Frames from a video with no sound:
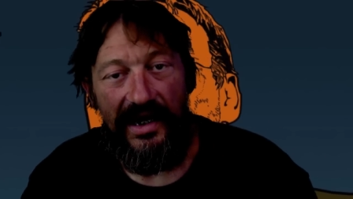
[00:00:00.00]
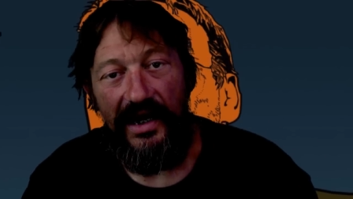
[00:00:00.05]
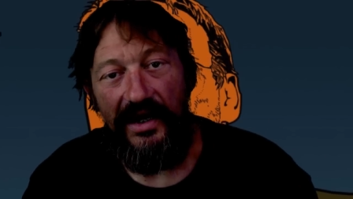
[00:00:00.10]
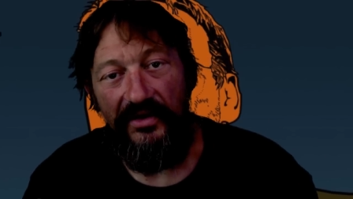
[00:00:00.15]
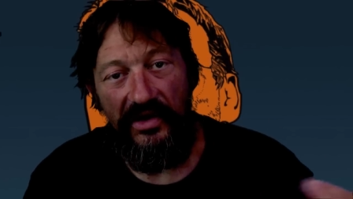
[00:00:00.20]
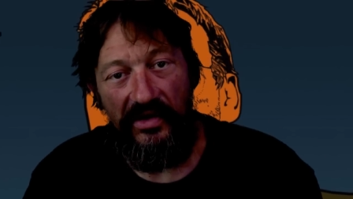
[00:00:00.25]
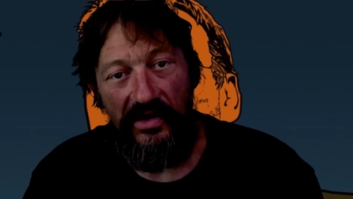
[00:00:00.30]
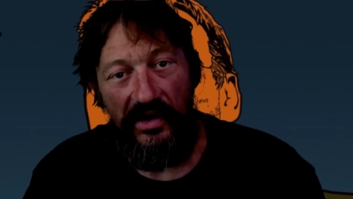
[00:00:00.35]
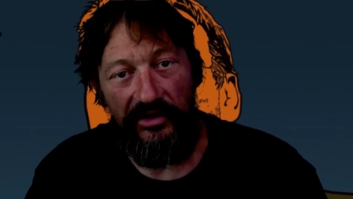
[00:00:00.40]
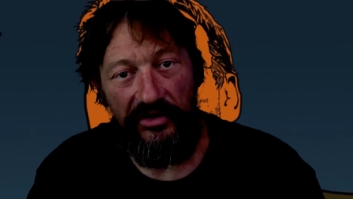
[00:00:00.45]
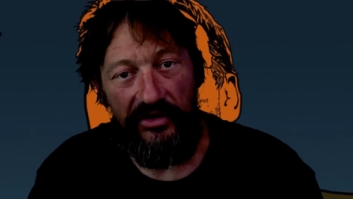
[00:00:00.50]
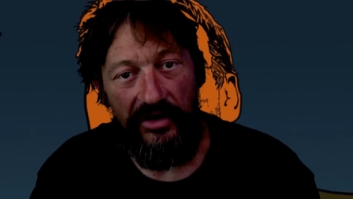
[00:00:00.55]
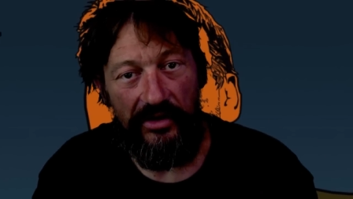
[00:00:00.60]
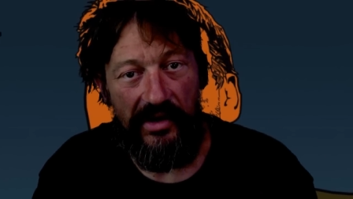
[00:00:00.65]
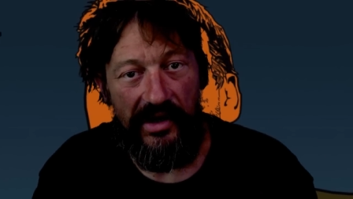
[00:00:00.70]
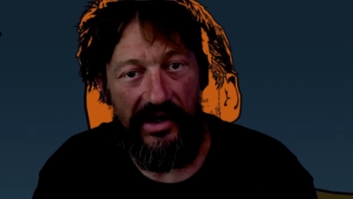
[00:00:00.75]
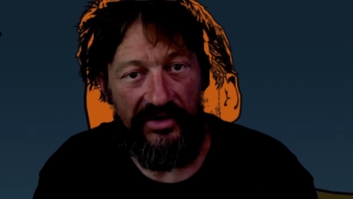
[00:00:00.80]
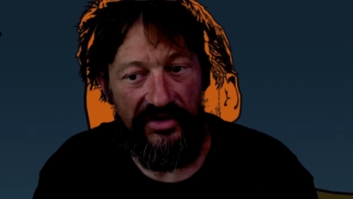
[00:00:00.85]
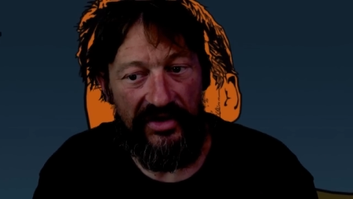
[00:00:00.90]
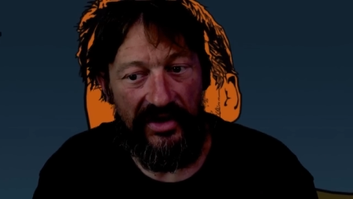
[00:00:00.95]
and then they'll turn
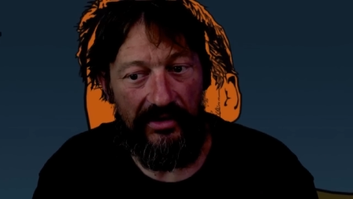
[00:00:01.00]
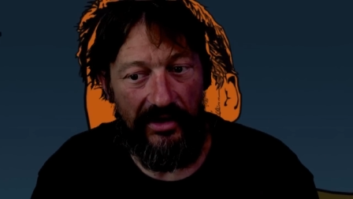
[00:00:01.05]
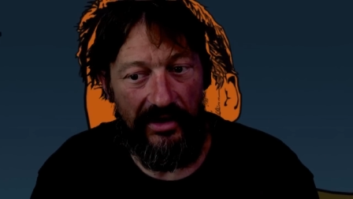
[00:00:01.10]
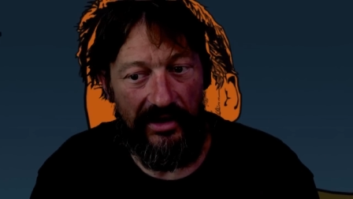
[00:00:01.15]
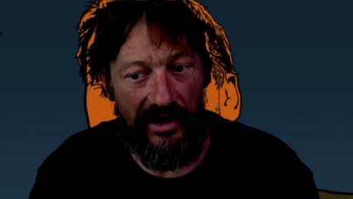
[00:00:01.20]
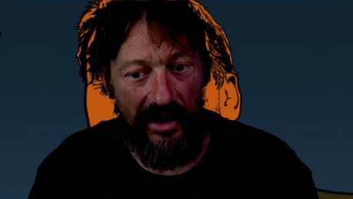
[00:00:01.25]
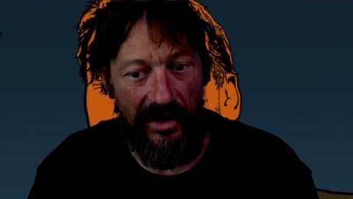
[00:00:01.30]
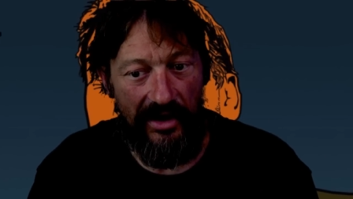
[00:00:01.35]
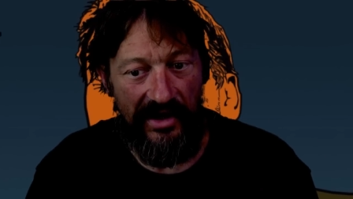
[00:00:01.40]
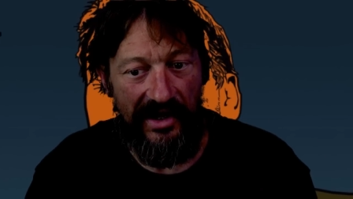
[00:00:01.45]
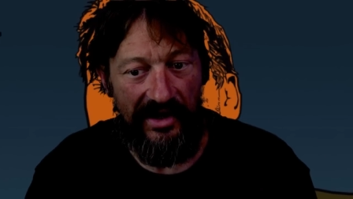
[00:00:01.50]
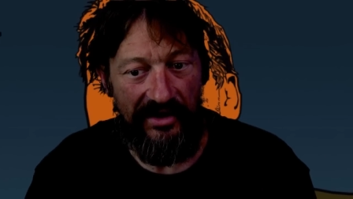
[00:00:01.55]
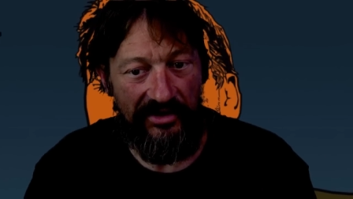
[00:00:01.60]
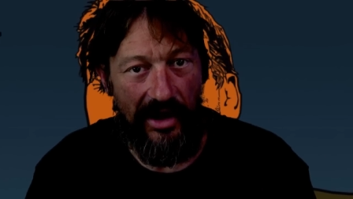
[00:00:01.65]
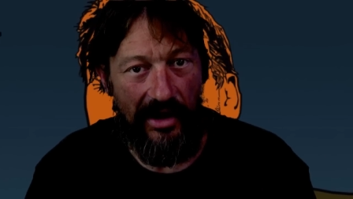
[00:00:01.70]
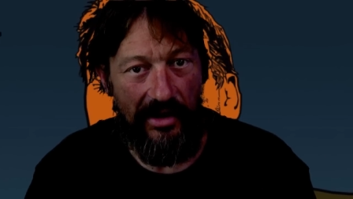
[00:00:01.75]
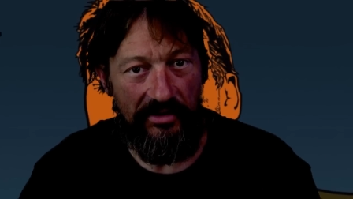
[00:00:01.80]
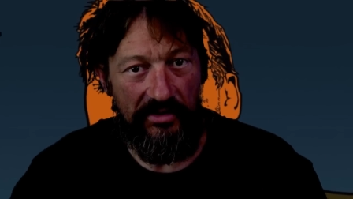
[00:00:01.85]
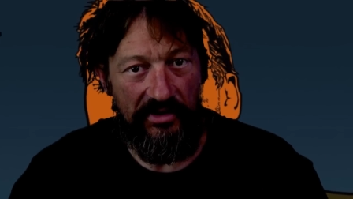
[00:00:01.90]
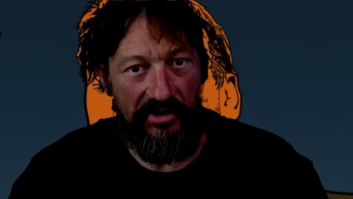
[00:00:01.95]
around and say, "Righto, now
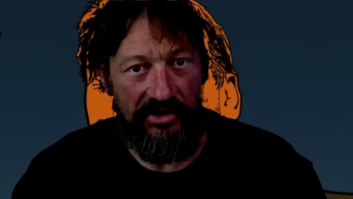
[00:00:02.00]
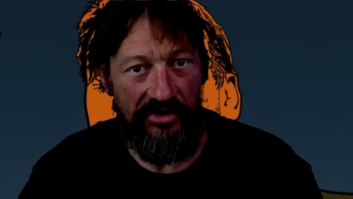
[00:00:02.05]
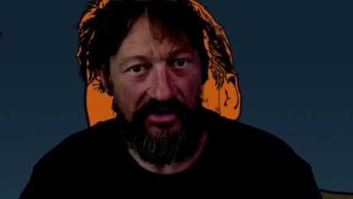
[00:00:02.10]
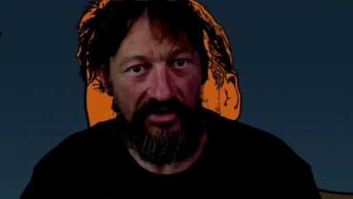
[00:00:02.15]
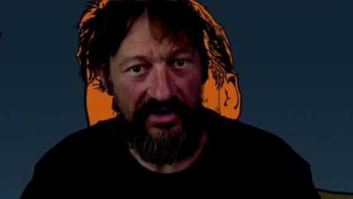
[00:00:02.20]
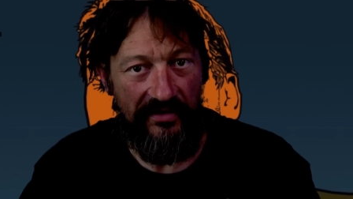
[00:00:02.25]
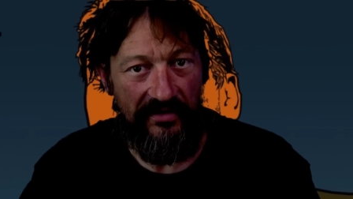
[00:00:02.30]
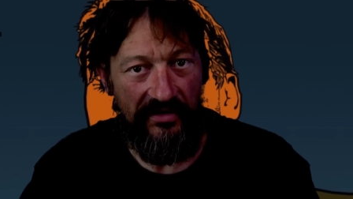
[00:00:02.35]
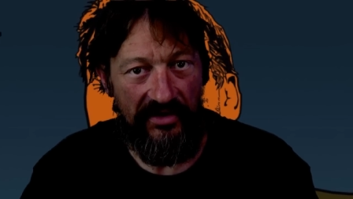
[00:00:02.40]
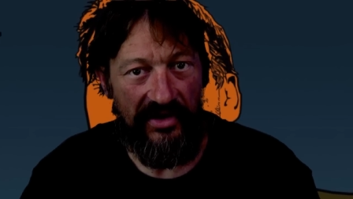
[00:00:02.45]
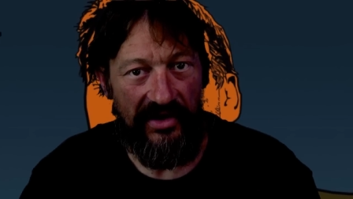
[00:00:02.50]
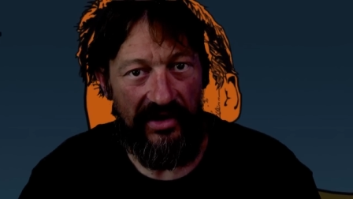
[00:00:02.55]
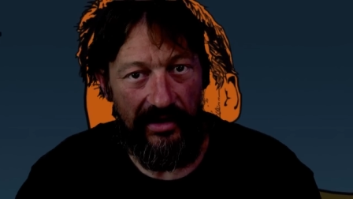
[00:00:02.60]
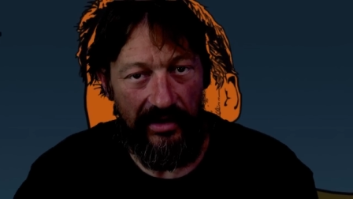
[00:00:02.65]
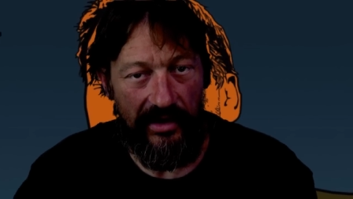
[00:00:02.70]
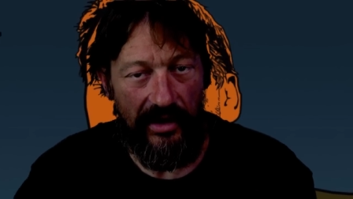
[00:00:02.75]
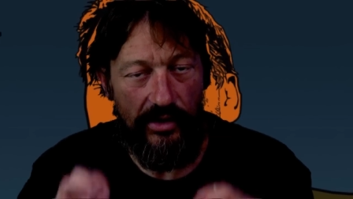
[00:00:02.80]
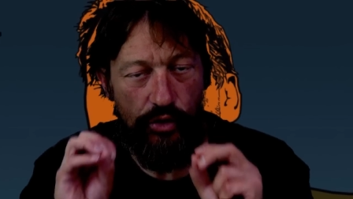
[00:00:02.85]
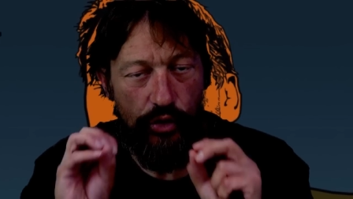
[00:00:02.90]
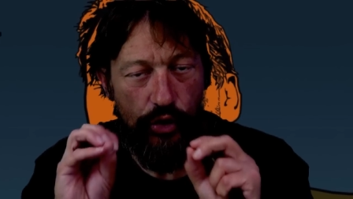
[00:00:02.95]
time to reduce everything,"
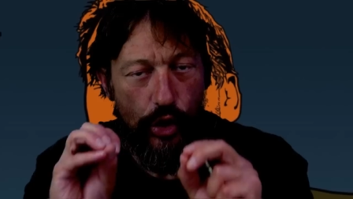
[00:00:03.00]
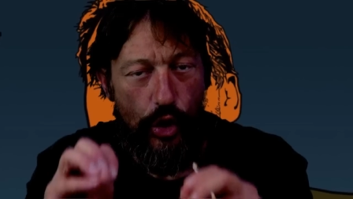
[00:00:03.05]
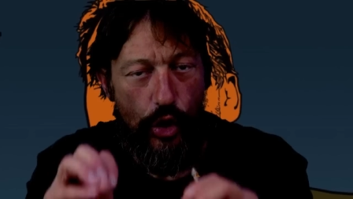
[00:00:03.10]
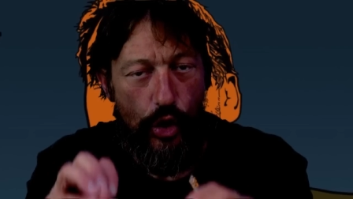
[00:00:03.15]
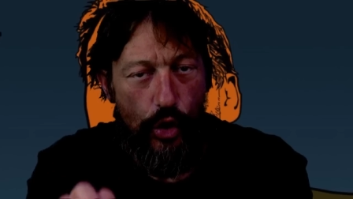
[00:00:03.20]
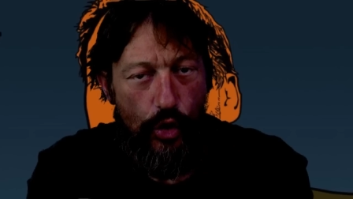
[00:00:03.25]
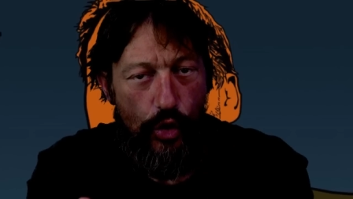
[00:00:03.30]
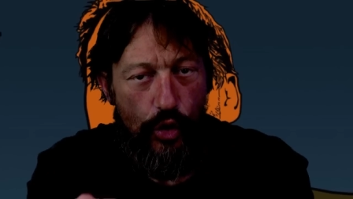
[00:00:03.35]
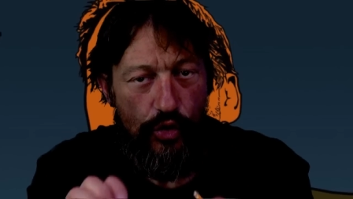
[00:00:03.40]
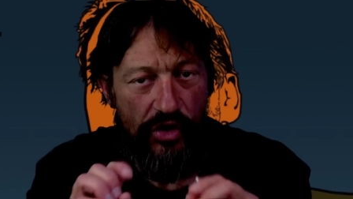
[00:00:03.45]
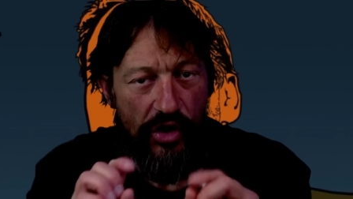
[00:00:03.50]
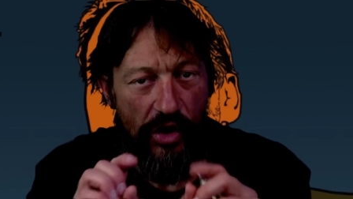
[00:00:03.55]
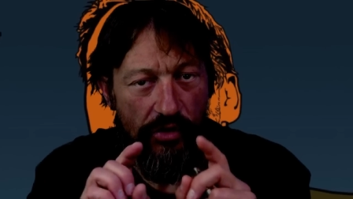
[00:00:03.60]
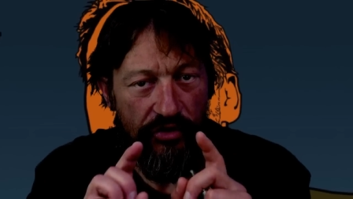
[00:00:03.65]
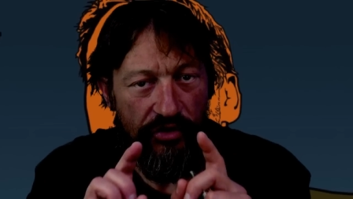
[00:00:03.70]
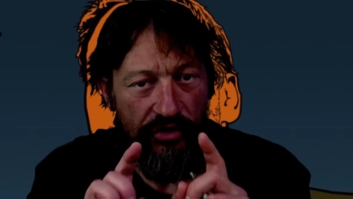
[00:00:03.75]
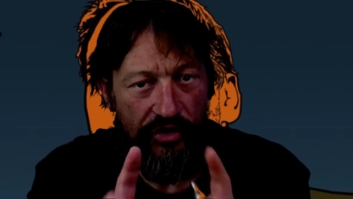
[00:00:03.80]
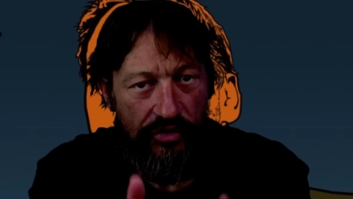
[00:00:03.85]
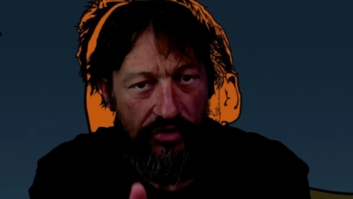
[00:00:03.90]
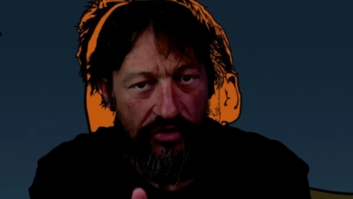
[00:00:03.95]
and I go, "No,
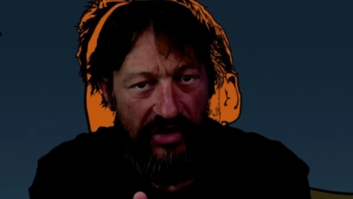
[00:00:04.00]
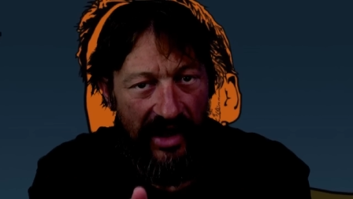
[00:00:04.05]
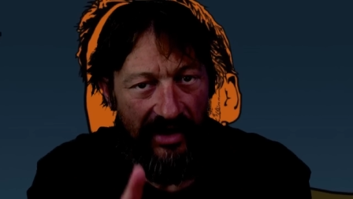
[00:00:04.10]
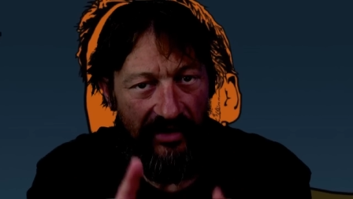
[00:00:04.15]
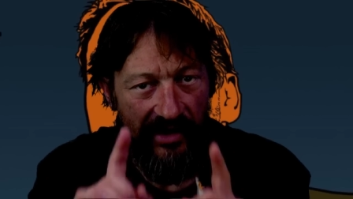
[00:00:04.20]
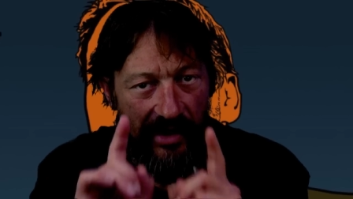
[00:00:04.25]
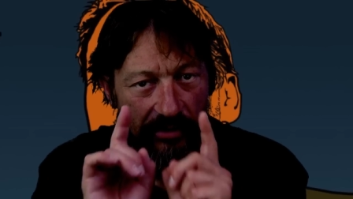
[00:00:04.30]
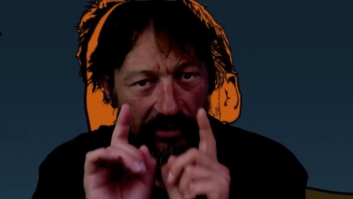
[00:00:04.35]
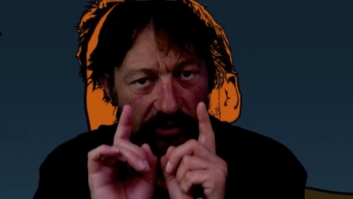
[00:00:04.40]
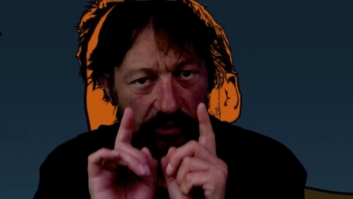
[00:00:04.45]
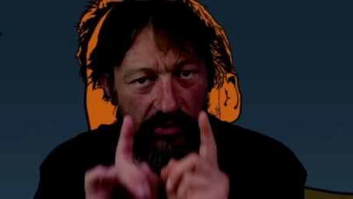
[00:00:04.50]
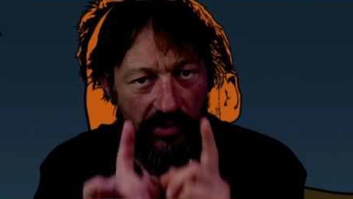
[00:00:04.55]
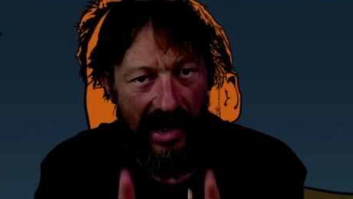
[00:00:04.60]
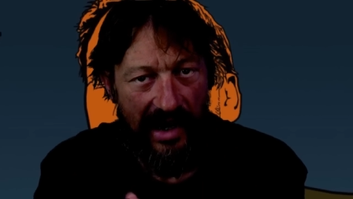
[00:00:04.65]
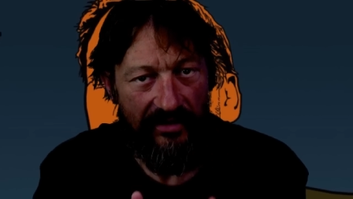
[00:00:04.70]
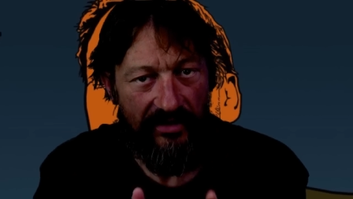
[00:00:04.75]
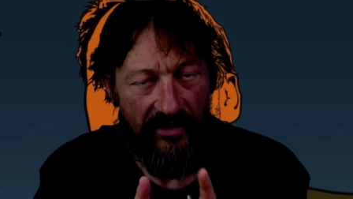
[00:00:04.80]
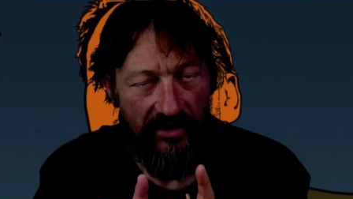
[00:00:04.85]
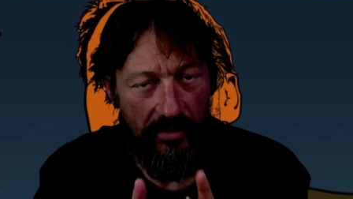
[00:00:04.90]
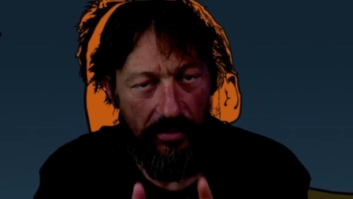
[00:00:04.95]
don't do that. That was
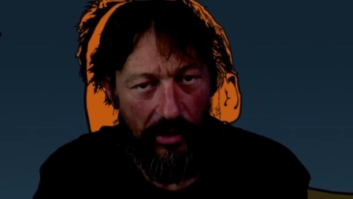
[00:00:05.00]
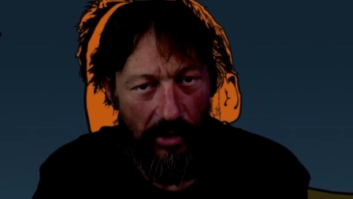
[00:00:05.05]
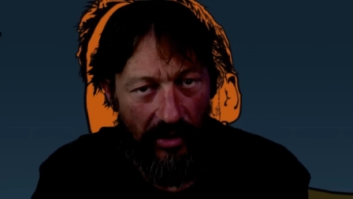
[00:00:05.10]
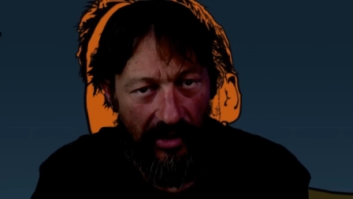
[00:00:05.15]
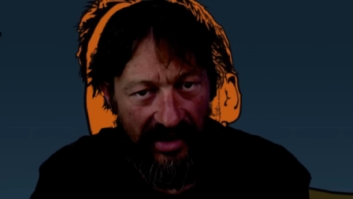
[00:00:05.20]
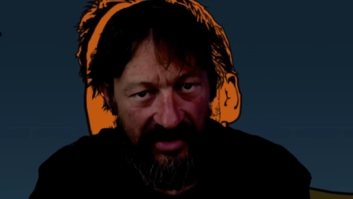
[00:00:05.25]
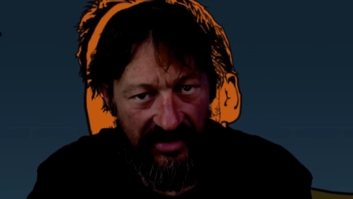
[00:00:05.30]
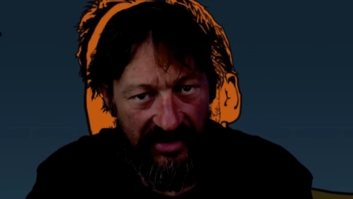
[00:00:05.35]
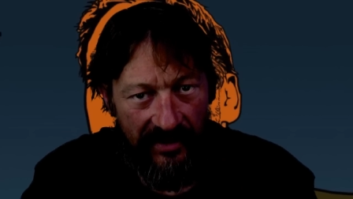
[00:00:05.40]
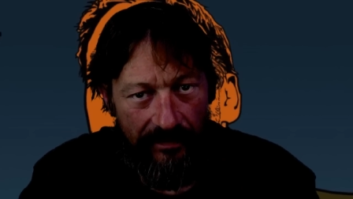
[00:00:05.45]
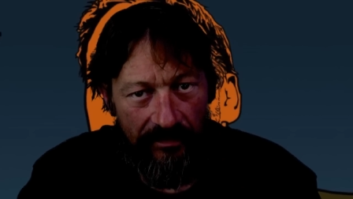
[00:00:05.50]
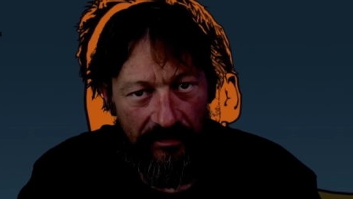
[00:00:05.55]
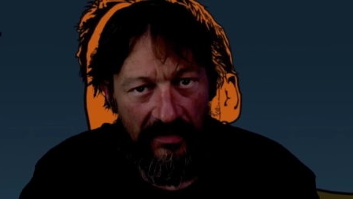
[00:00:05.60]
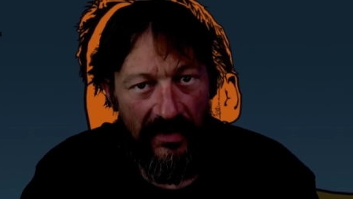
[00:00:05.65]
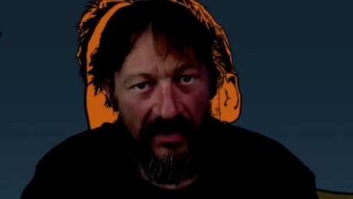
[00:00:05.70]
rather the point."